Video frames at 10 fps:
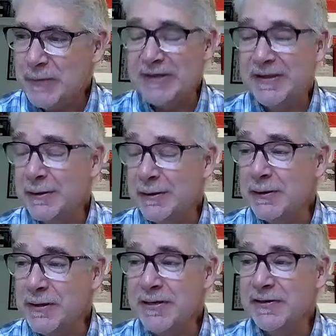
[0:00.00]
my thinking
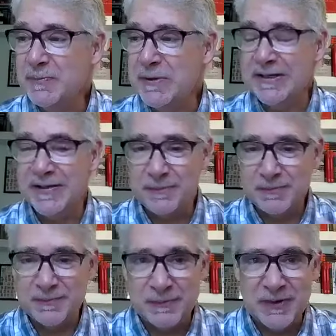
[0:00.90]
all along has been,
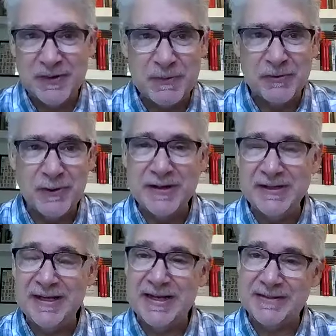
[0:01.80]
it's been trying
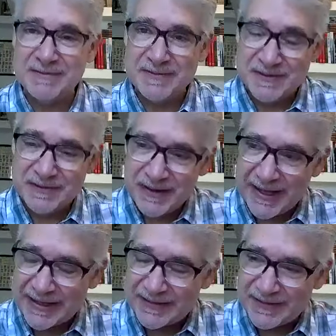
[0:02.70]
to get
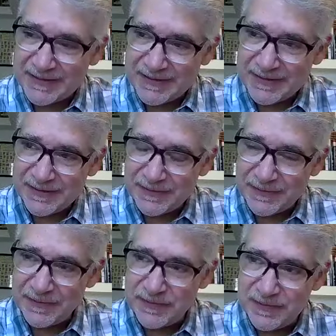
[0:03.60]
at
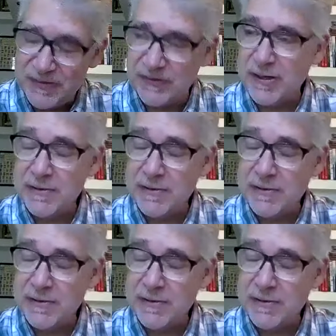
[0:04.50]
these